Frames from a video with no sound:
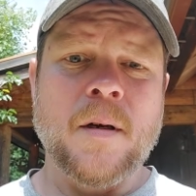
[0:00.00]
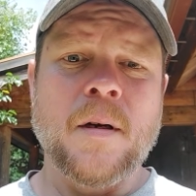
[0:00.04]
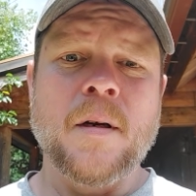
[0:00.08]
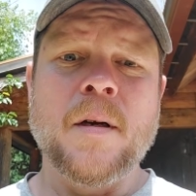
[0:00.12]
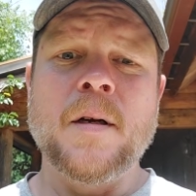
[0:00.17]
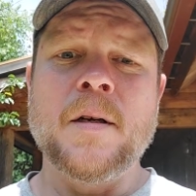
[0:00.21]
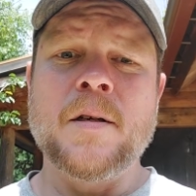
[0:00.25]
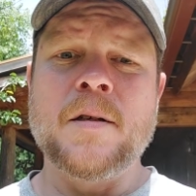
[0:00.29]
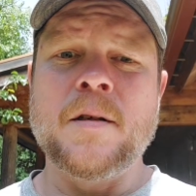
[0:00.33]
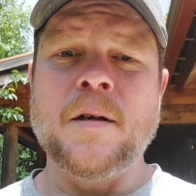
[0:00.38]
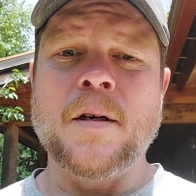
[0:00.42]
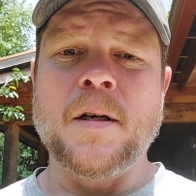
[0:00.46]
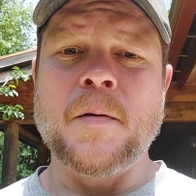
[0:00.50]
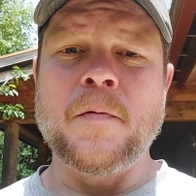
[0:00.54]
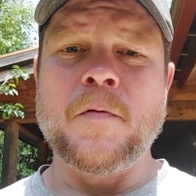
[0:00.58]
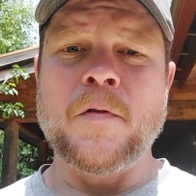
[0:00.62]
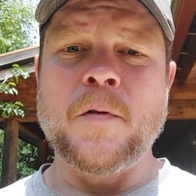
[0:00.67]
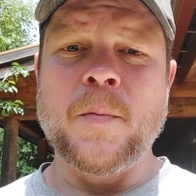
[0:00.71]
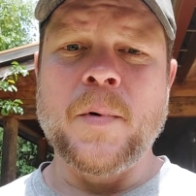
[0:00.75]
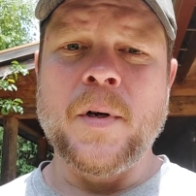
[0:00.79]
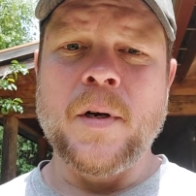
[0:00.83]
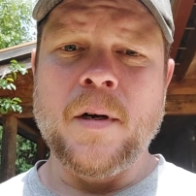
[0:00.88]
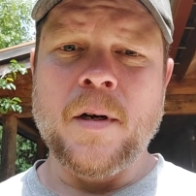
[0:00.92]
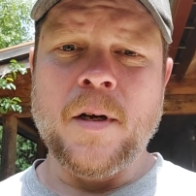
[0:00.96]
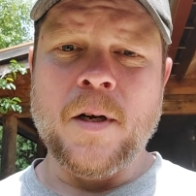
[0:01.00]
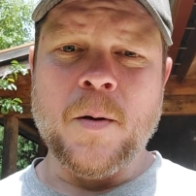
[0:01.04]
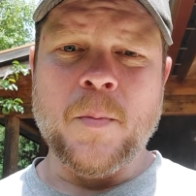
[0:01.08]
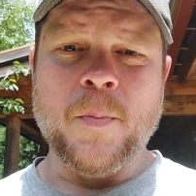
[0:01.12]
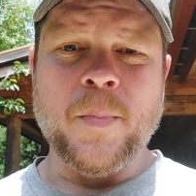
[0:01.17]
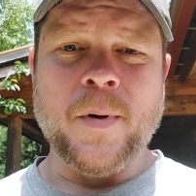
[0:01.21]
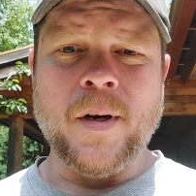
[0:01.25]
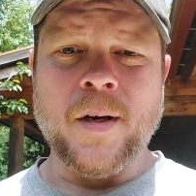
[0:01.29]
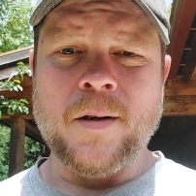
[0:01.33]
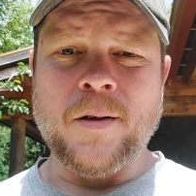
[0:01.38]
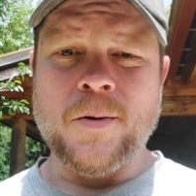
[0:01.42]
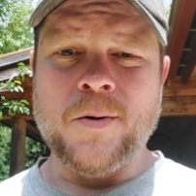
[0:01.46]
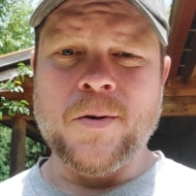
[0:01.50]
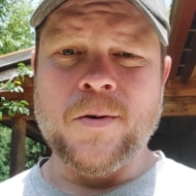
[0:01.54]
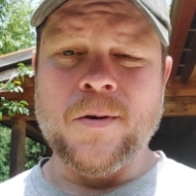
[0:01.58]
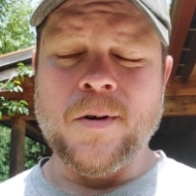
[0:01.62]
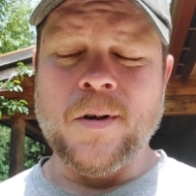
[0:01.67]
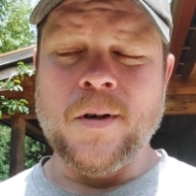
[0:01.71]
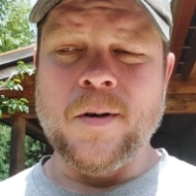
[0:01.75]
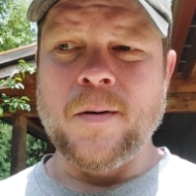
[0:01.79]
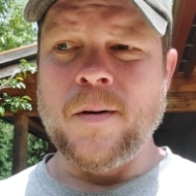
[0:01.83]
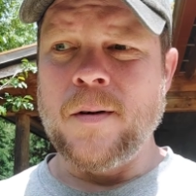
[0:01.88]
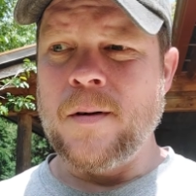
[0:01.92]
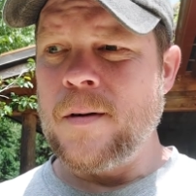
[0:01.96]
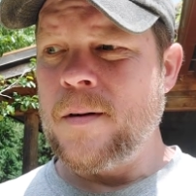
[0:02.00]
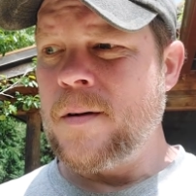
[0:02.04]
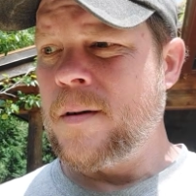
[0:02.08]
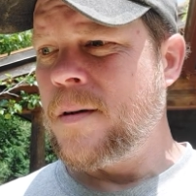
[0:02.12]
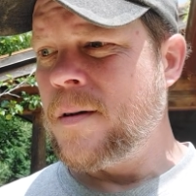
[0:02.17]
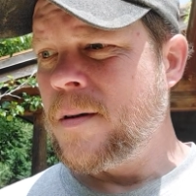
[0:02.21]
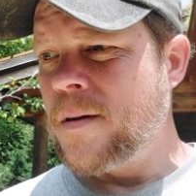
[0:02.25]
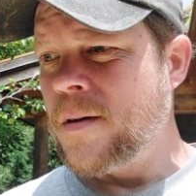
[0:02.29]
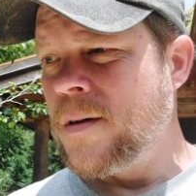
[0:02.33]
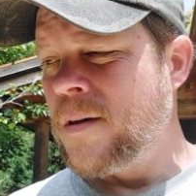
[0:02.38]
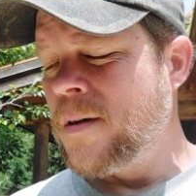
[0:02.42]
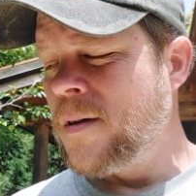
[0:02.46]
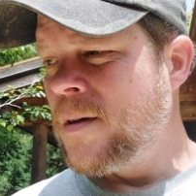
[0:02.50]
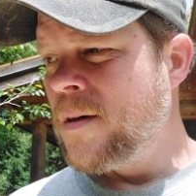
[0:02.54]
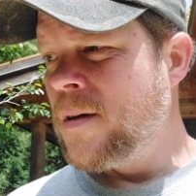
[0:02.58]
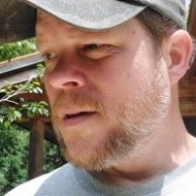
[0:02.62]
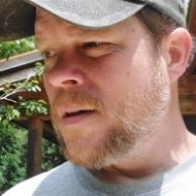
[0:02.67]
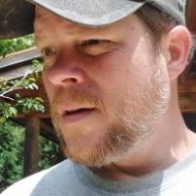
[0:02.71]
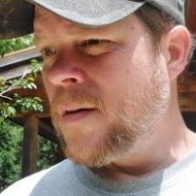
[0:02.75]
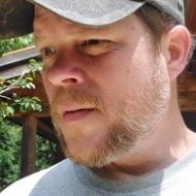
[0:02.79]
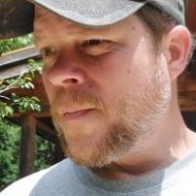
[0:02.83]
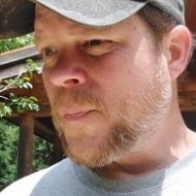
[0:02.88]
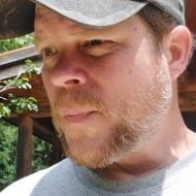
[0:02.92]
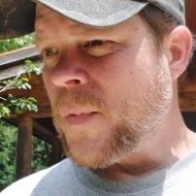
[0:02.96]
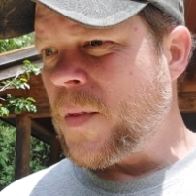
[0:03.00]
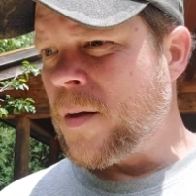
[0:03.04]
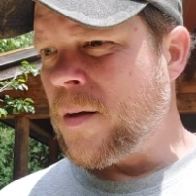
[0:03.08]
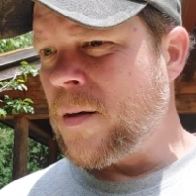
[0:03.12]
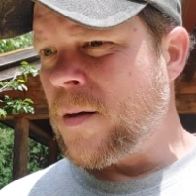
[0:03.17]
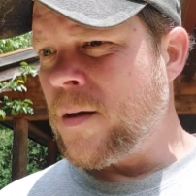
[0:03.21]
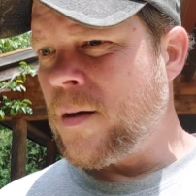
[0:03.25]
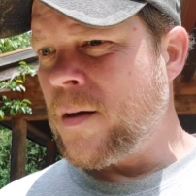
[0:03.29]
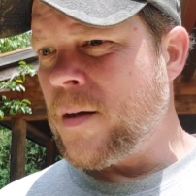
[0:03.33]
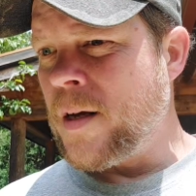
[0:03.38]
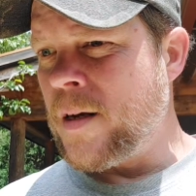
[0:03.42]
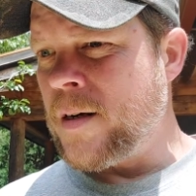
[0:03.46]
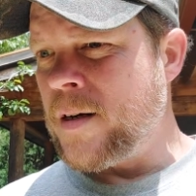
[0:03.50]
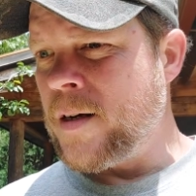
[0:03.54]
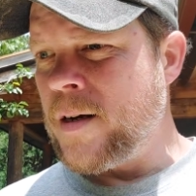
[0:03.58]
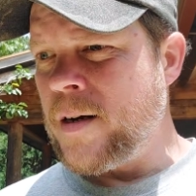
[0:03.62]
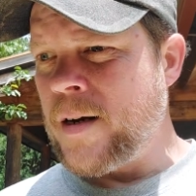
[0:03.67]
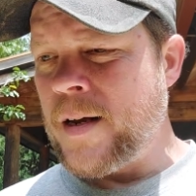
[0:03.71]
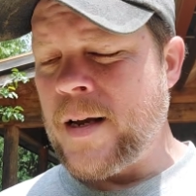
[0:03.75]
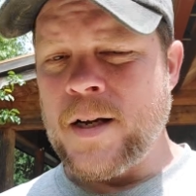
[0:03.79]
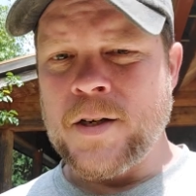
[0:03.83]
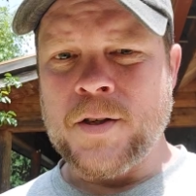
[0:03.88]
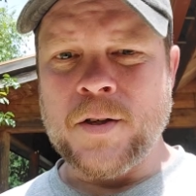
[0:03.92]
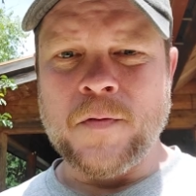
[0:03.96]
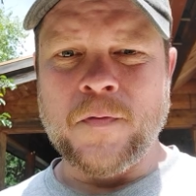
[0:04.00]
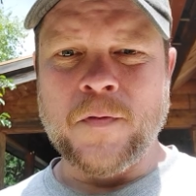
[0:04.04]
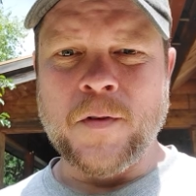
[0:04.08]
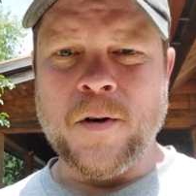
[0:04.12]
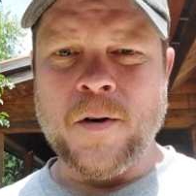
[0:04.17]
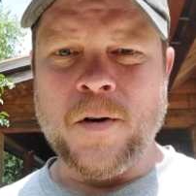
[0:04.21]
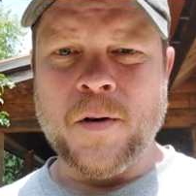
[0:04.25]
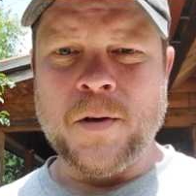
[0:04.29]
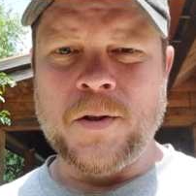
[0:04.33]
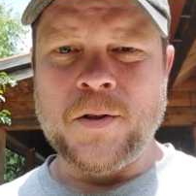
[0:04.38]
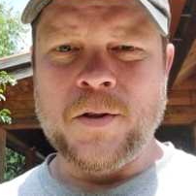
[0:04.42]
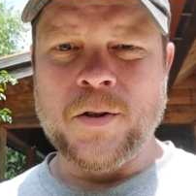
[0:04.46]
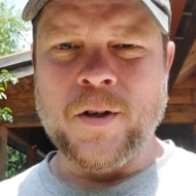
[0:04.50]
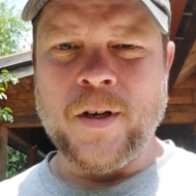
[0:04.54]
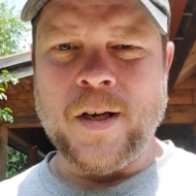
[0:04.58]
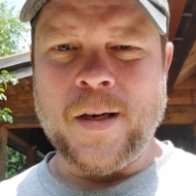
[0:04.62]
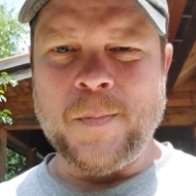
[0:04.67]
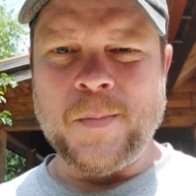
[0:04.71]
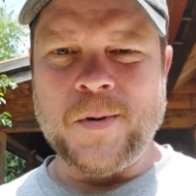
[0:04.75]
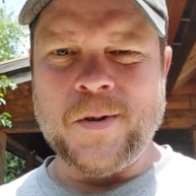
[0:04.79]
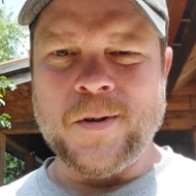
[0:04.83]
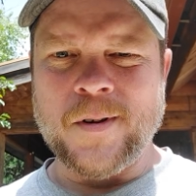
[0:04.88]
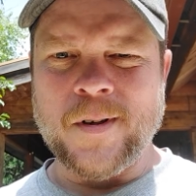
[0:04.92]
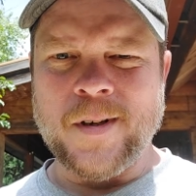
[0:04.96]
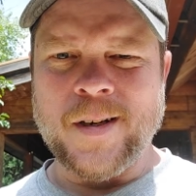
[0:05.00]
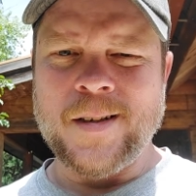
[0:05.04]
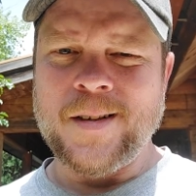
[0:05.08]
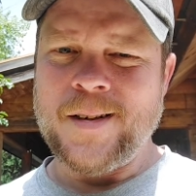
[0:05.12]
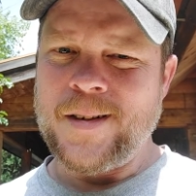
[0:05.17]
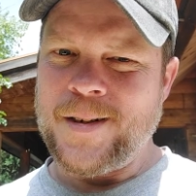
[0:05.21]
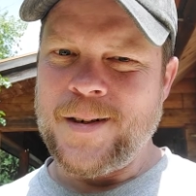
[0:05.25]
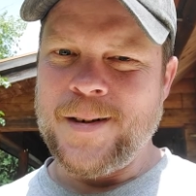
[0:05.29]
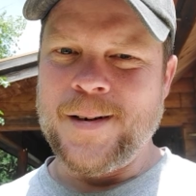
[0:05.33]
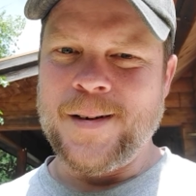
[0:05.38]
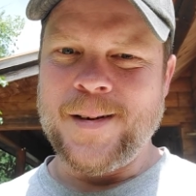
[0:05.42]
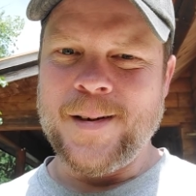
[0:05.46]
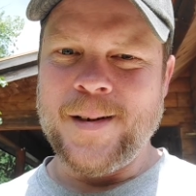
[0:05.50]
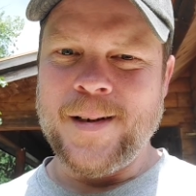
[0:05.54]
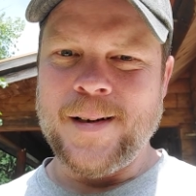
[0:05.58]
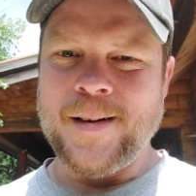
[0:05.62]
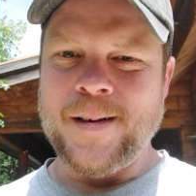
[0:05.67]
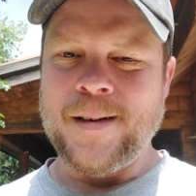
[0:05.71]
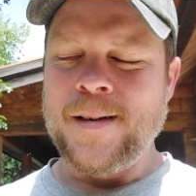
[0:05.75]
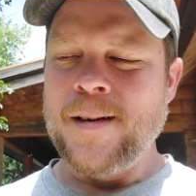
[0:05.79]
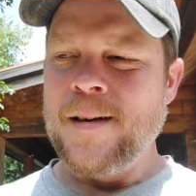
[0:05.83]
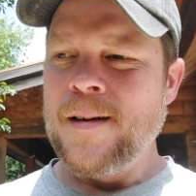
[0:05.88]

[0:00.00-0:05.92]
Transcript: it's time for me to get back to screwing. I didn't actually fall asleep, so that's a good thing.